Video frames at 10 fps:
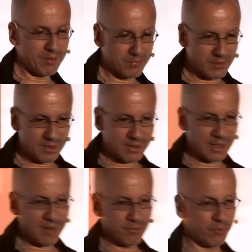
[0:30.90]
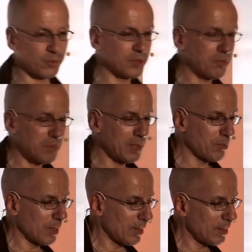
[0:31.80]
from the, the life of other
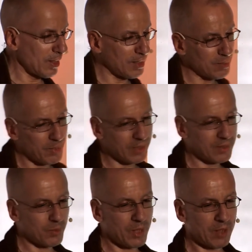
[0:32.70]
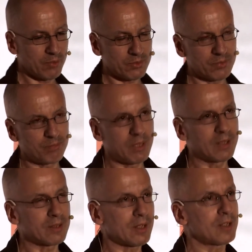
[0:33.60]
people in, in, a way. way I was
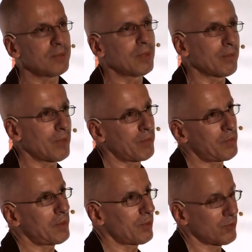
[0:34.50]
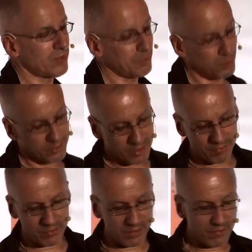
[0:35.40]
being treated by, by people was somewhat
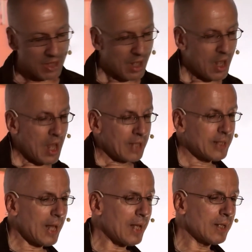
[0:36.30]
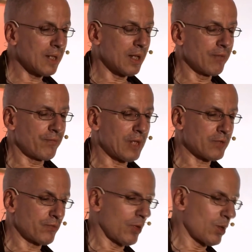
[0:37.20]
different. Then uh,
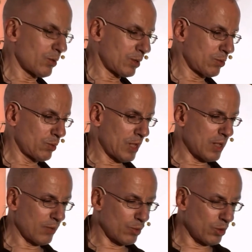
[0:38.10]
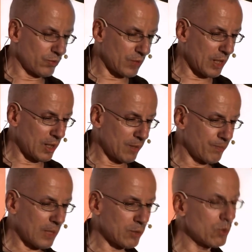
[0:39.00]
fast forward to when I was uh,
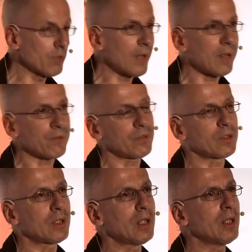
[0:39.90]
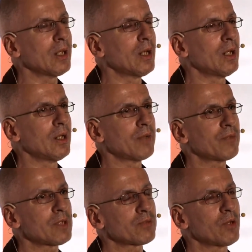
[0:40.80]
at university, uh,
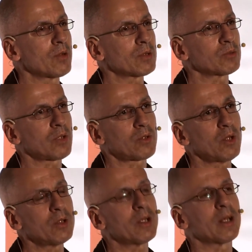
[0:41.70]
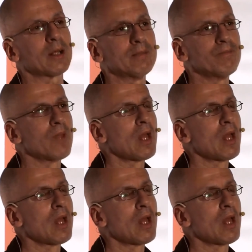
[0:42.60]
fast forward to the third year,